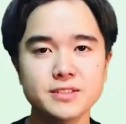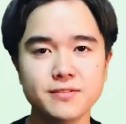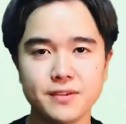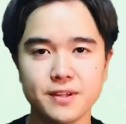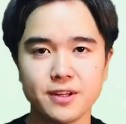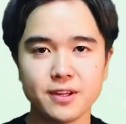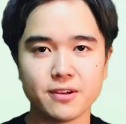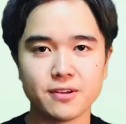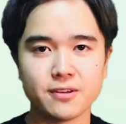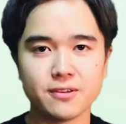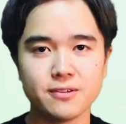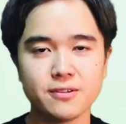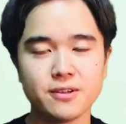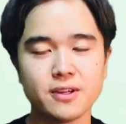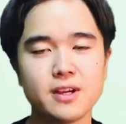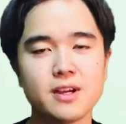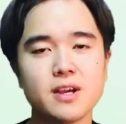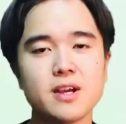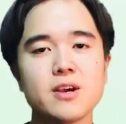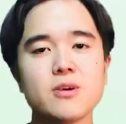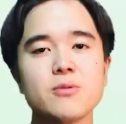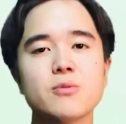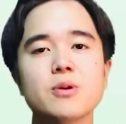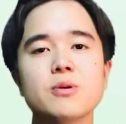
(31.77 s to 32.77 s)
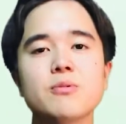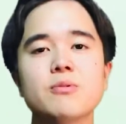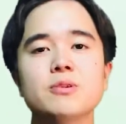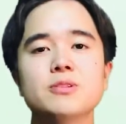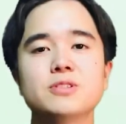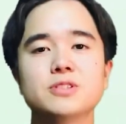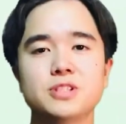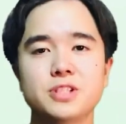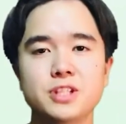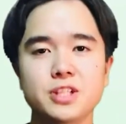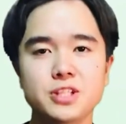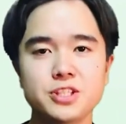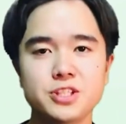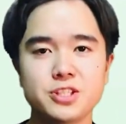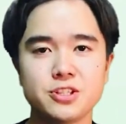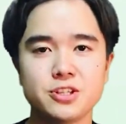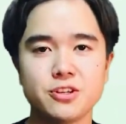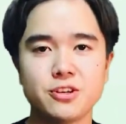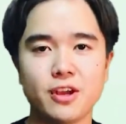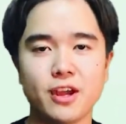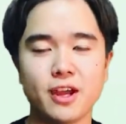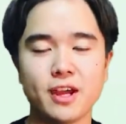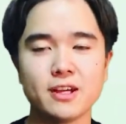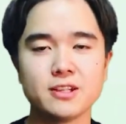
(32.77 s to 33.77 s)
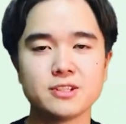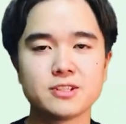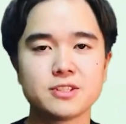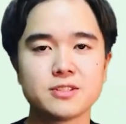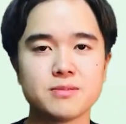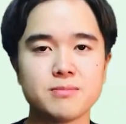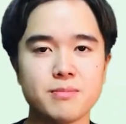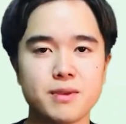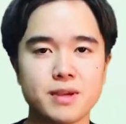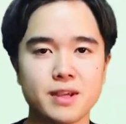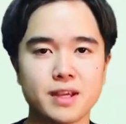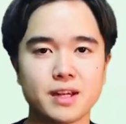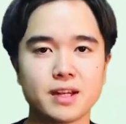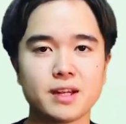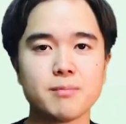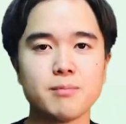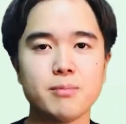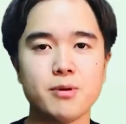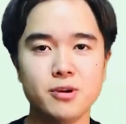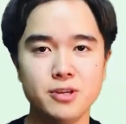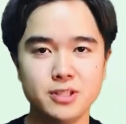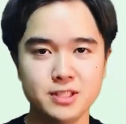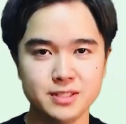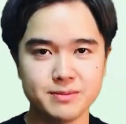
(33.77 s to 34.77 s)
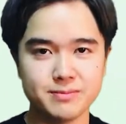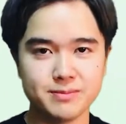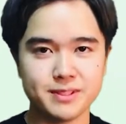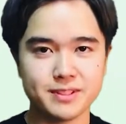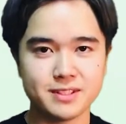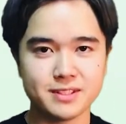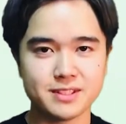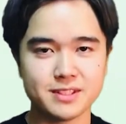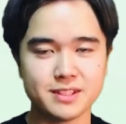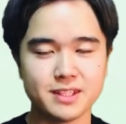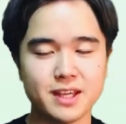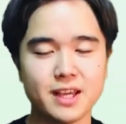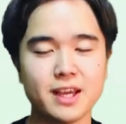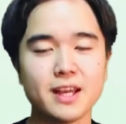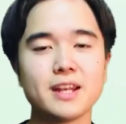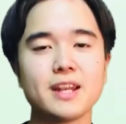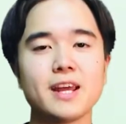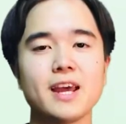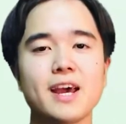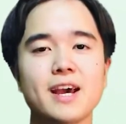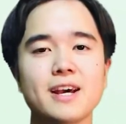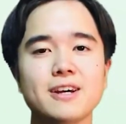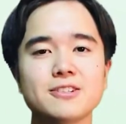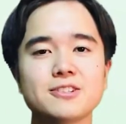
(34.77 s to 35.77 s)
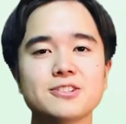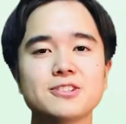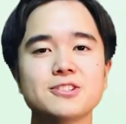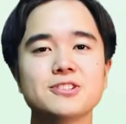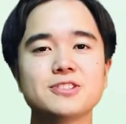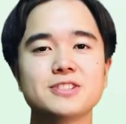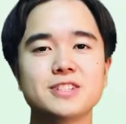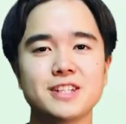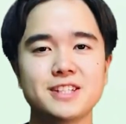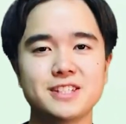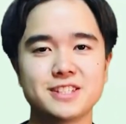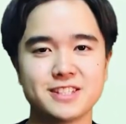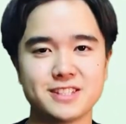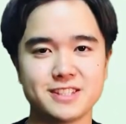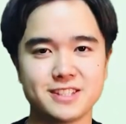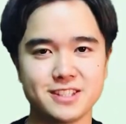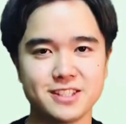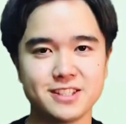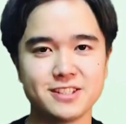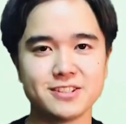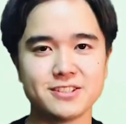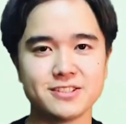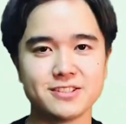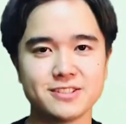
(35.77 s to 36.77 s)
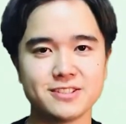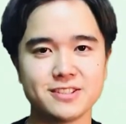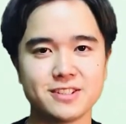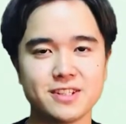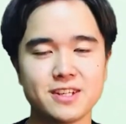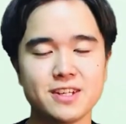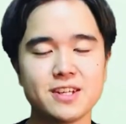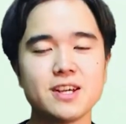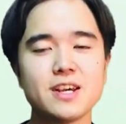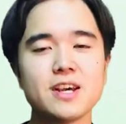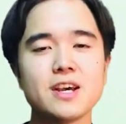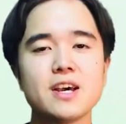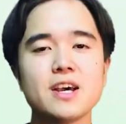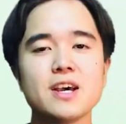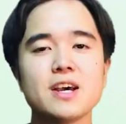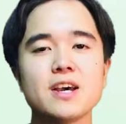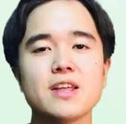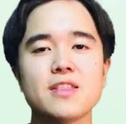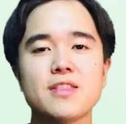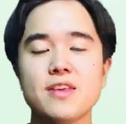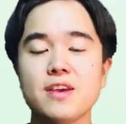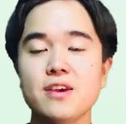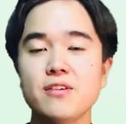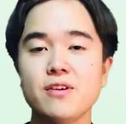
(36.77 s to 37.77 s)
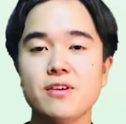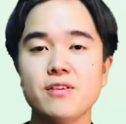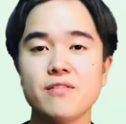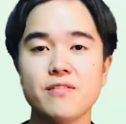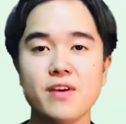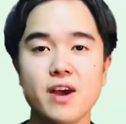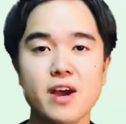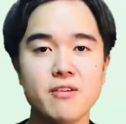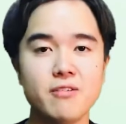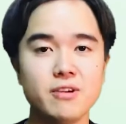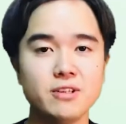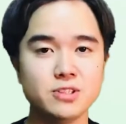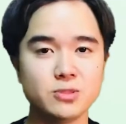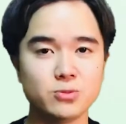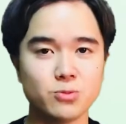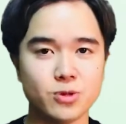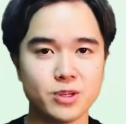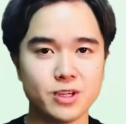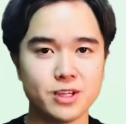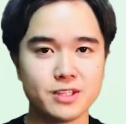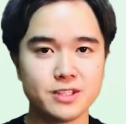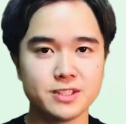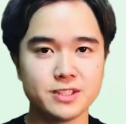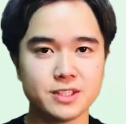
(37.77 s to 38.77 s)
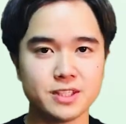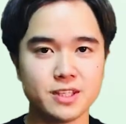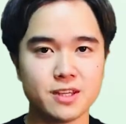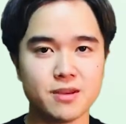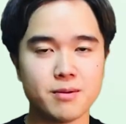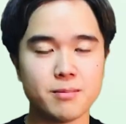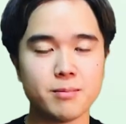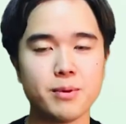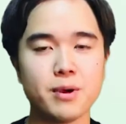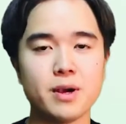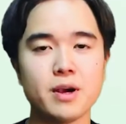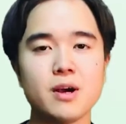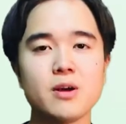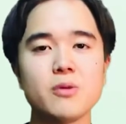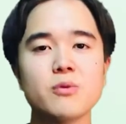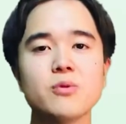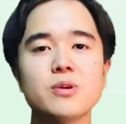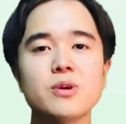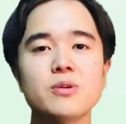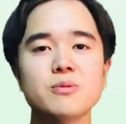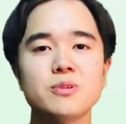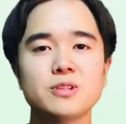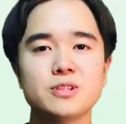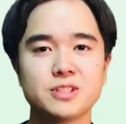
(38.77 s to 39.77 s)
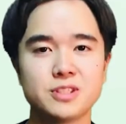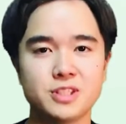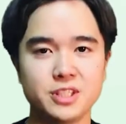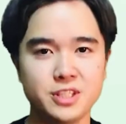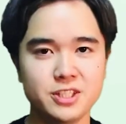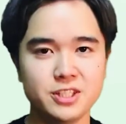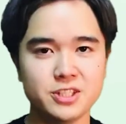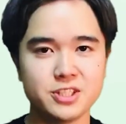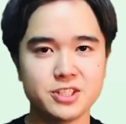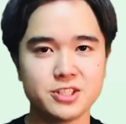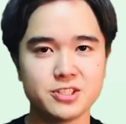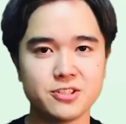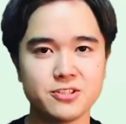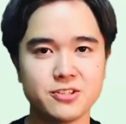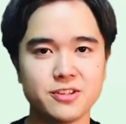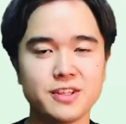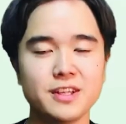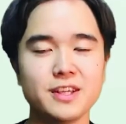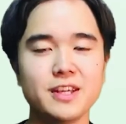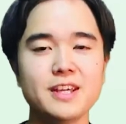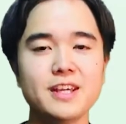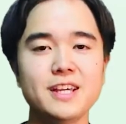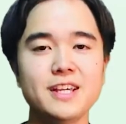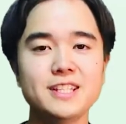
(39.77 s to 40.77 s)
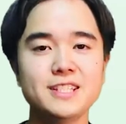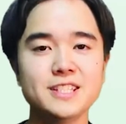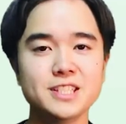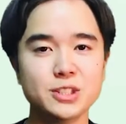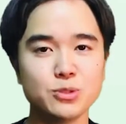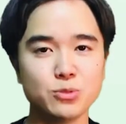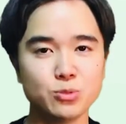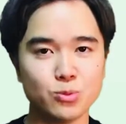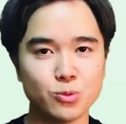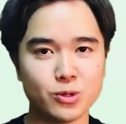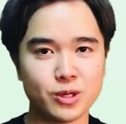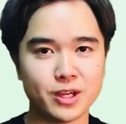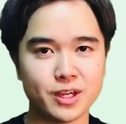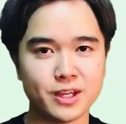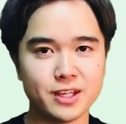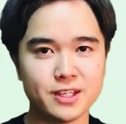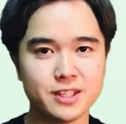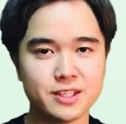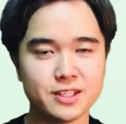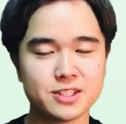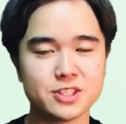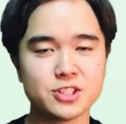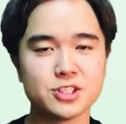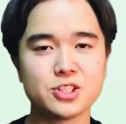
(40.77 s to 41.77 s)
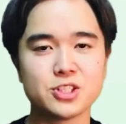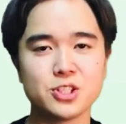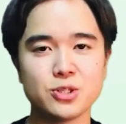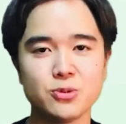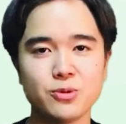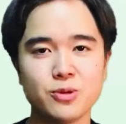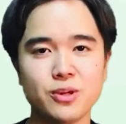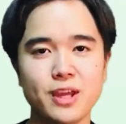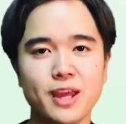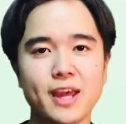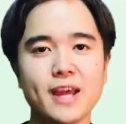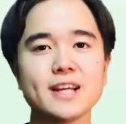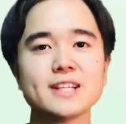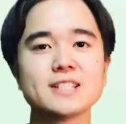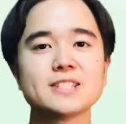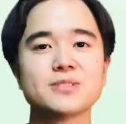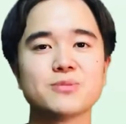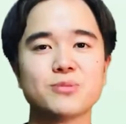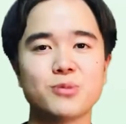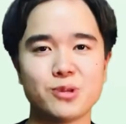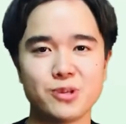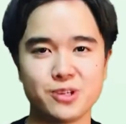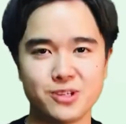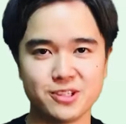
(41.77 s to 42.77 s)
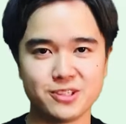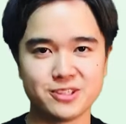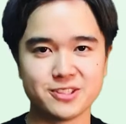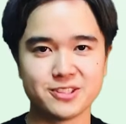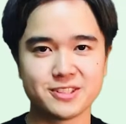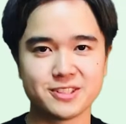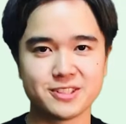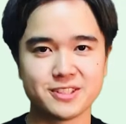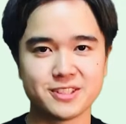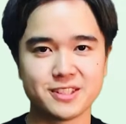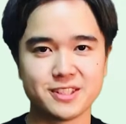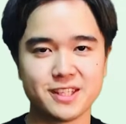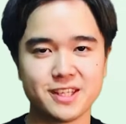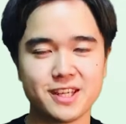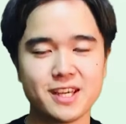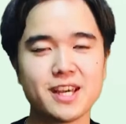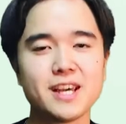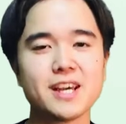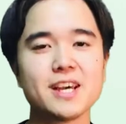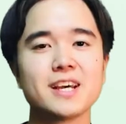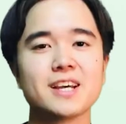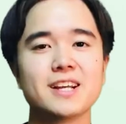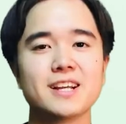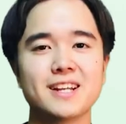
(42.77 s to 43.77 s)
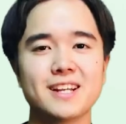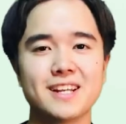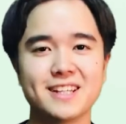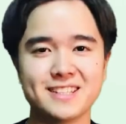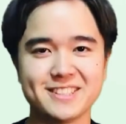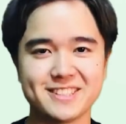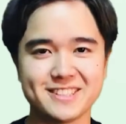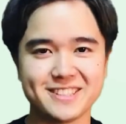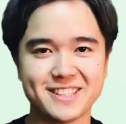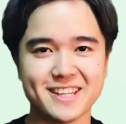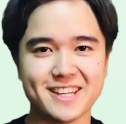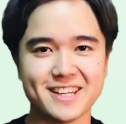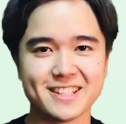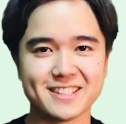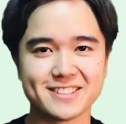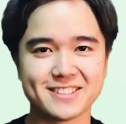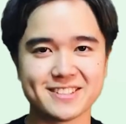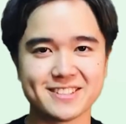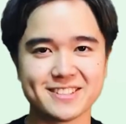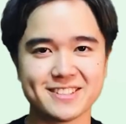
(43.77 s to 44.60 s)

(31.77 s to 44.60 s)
video, we will teach you how to make an appointment and how to change it too. There are various ways, but we will teach you the easiest way to do it as foreigners. Let's start.